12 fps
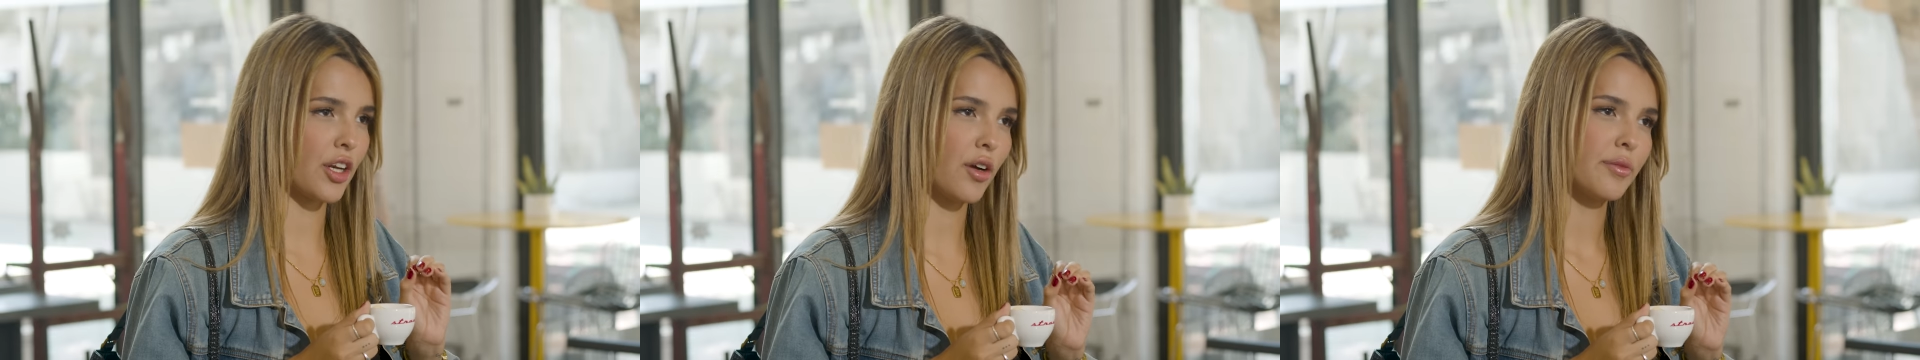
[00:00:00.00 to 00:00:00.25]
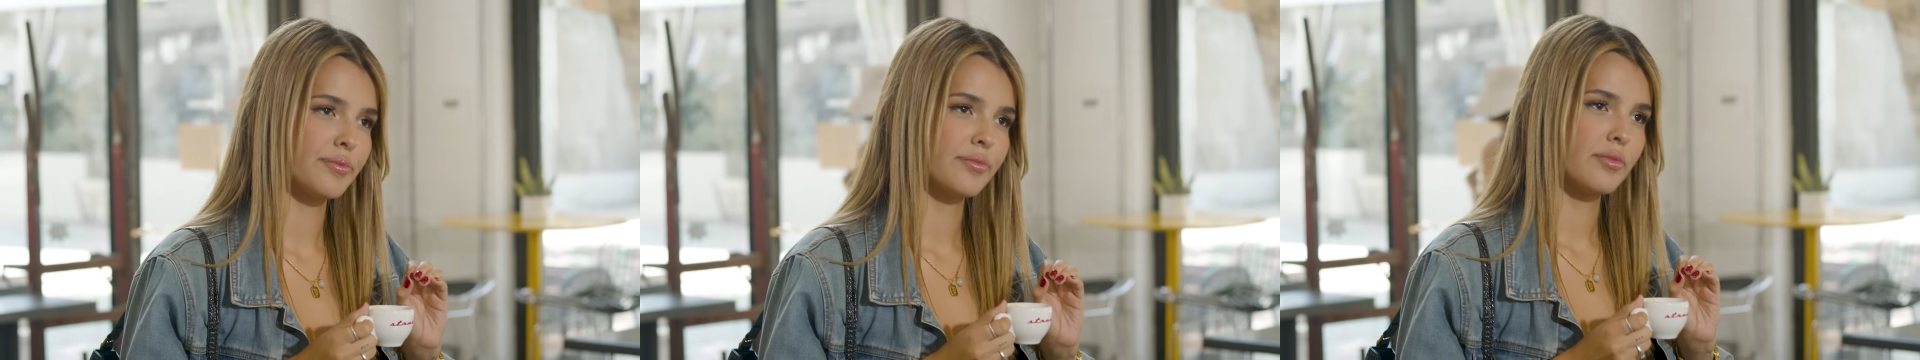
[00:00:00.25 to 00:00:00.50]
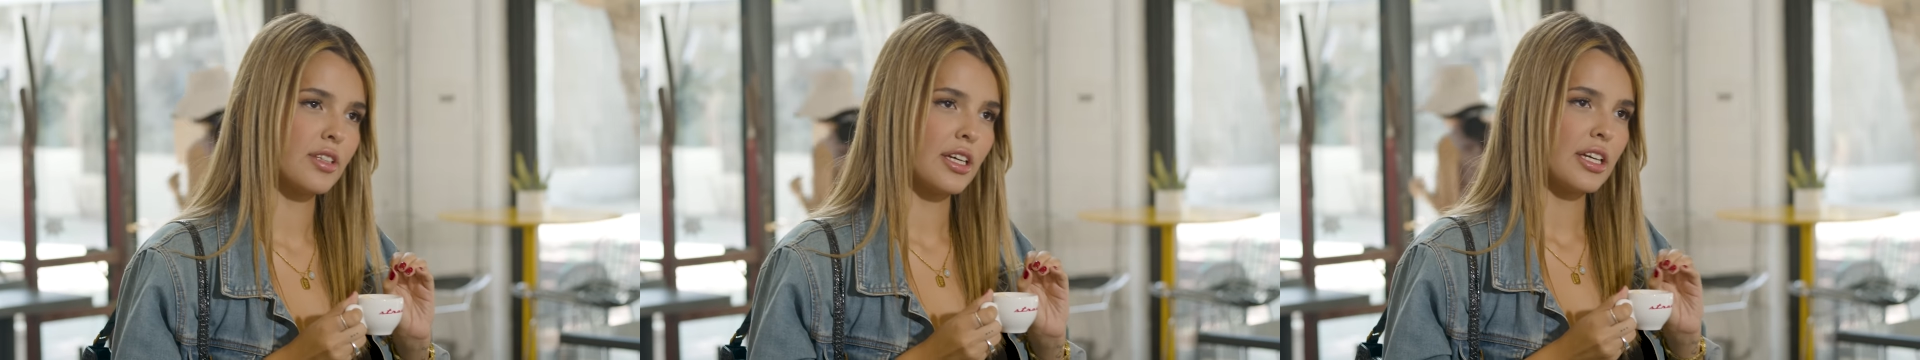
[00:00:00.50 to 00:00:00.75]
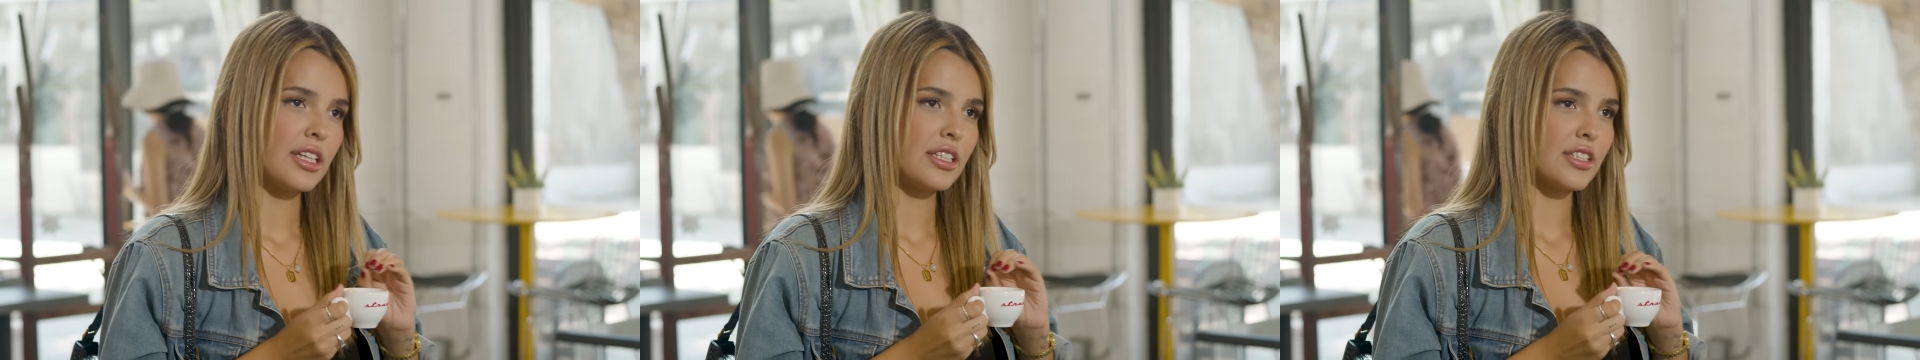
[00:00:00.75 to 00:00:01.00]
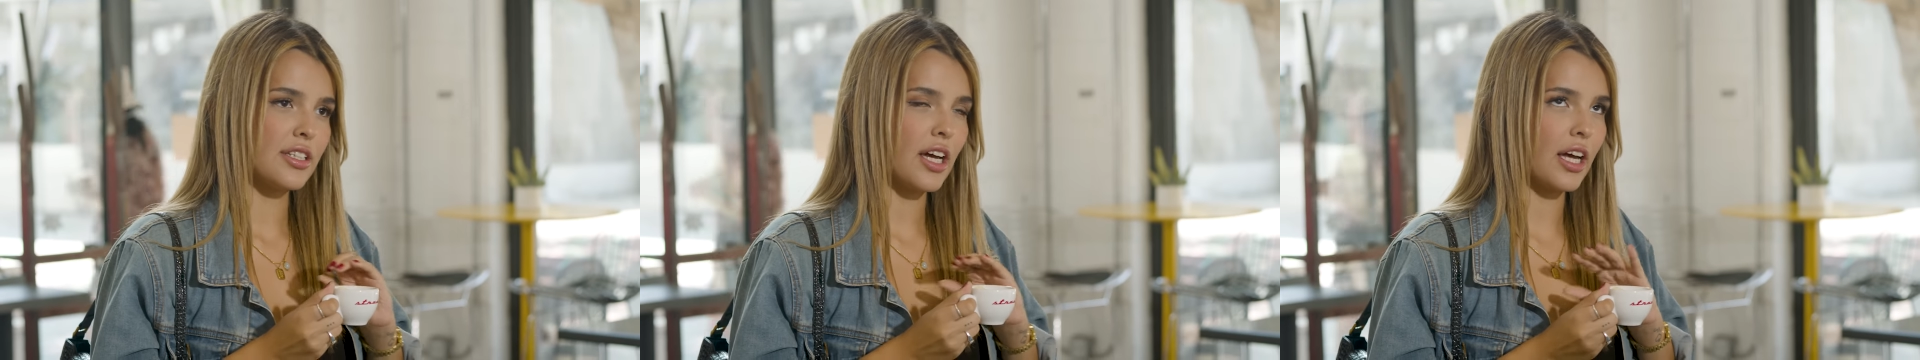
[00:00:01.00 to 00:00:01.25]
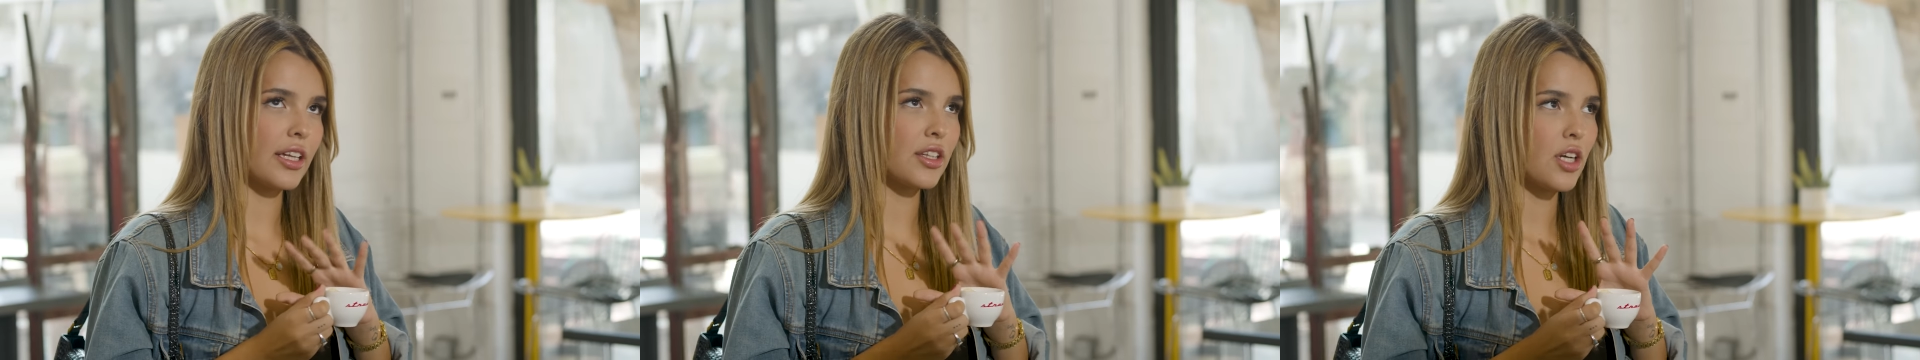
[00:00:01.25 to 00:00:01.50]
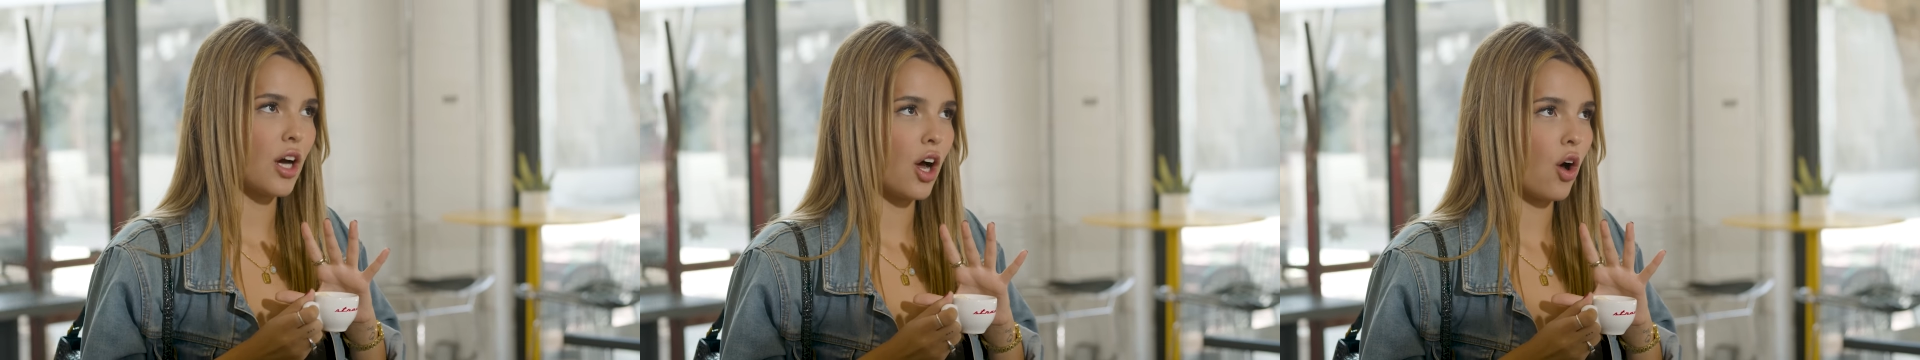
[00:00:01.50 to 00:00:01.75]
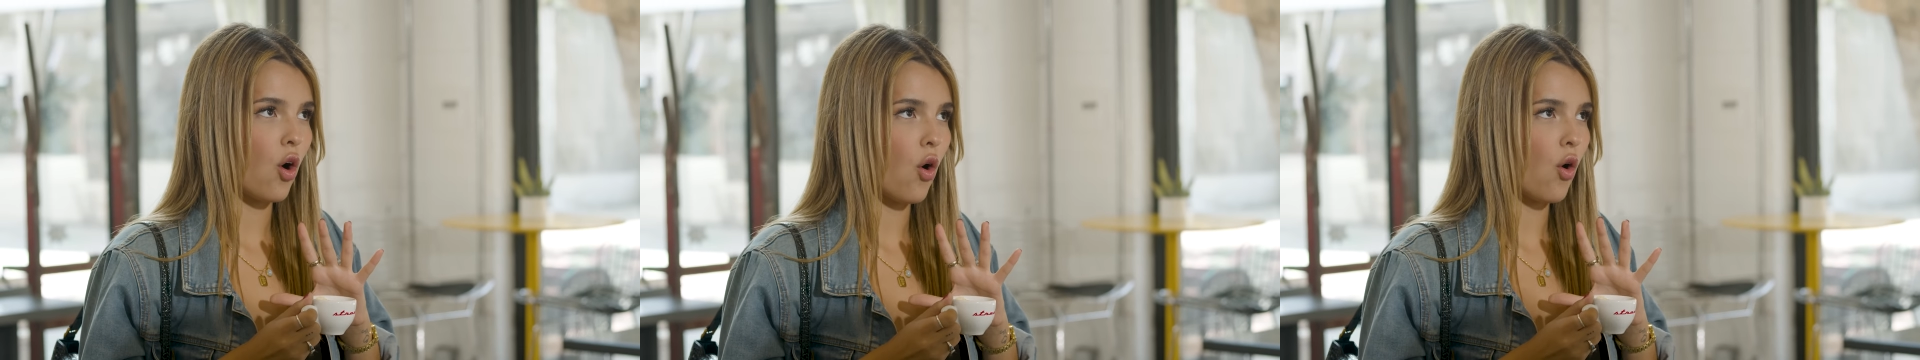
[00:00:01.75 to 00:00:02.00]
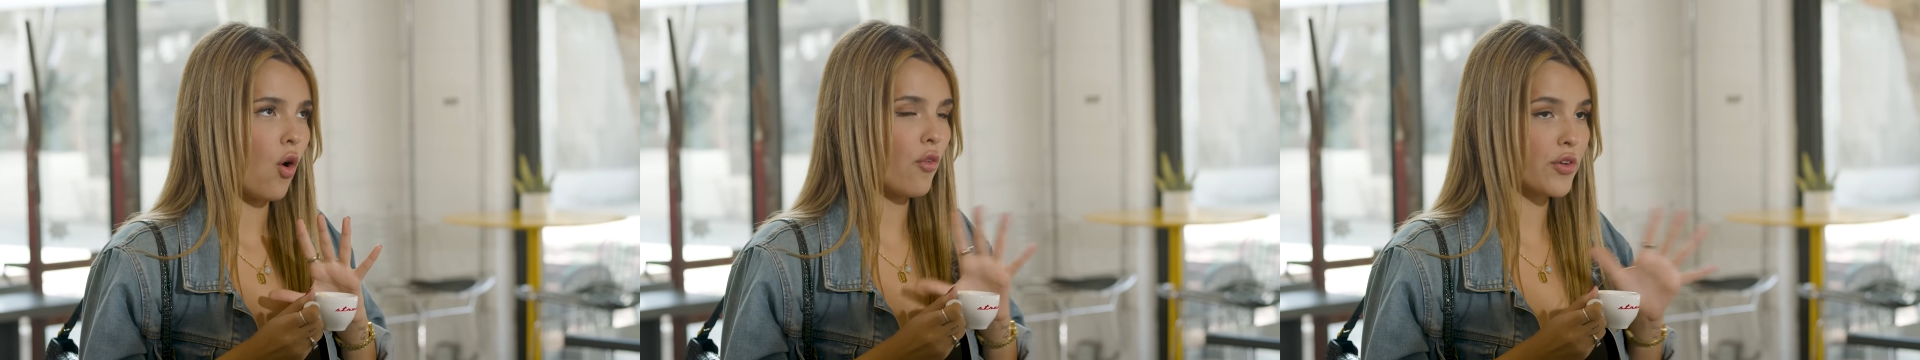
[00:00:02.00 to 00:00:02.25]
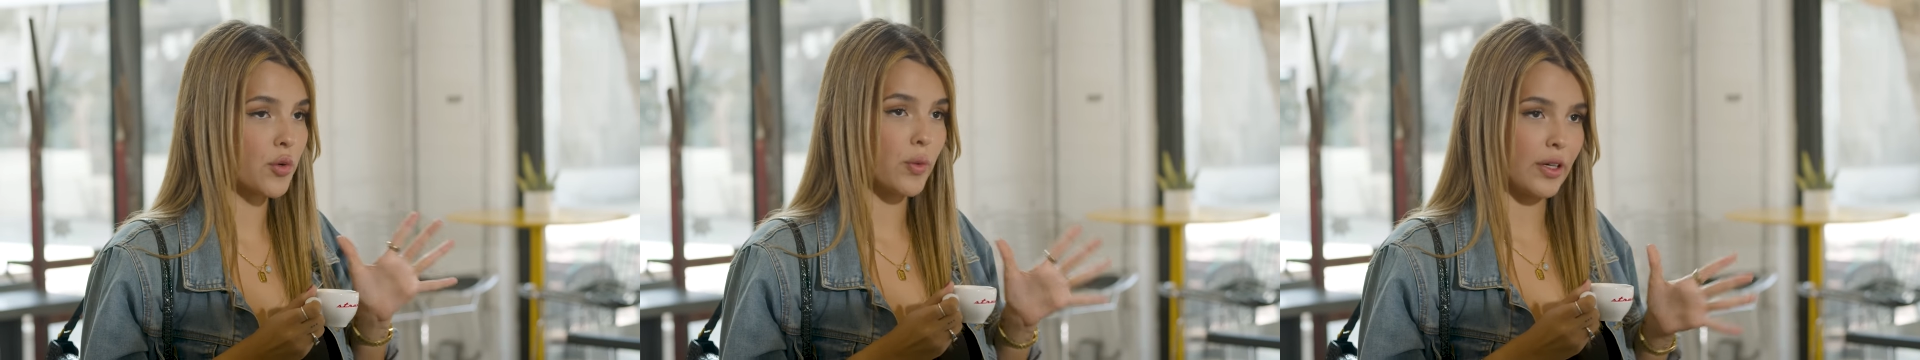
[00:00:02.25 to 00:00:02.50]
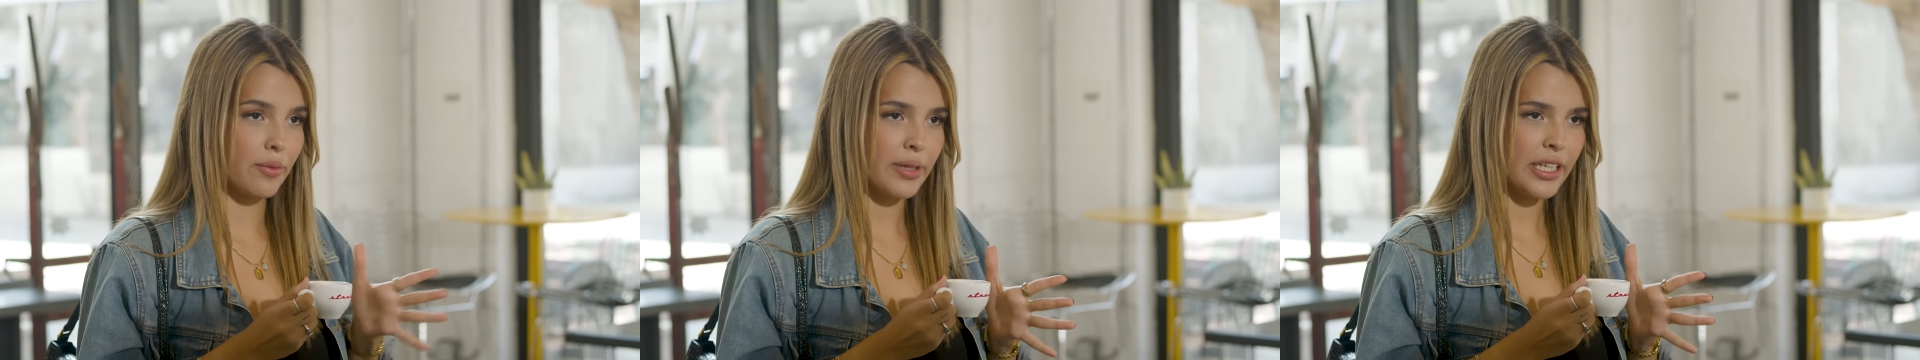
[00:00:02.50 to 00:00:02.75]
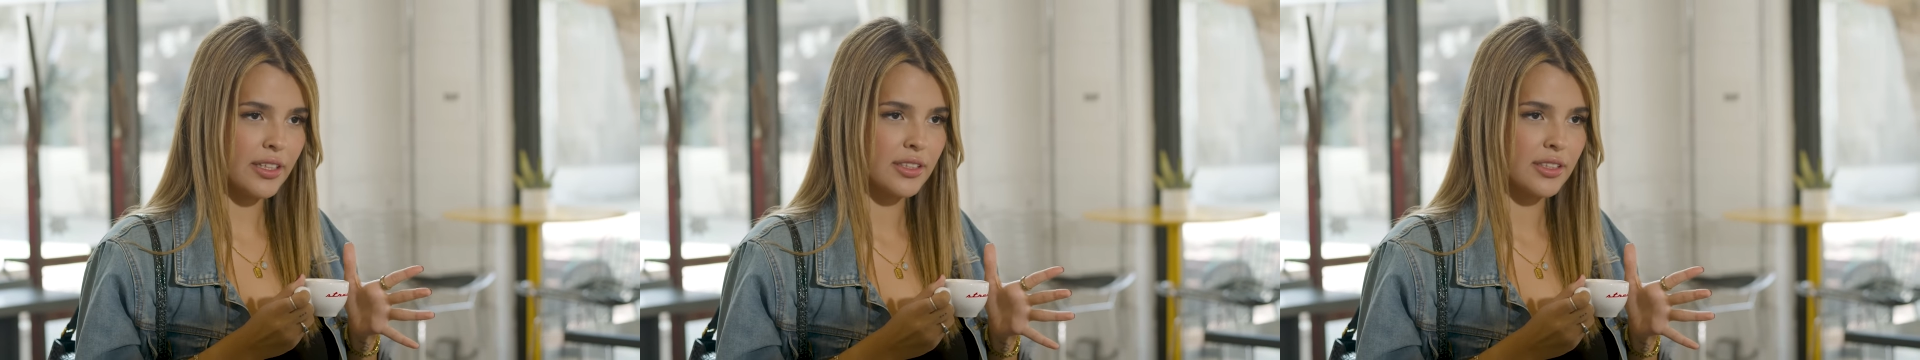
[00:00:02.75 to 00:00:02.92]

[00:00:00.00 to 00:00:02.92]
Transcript: You know, it's not overwhelming,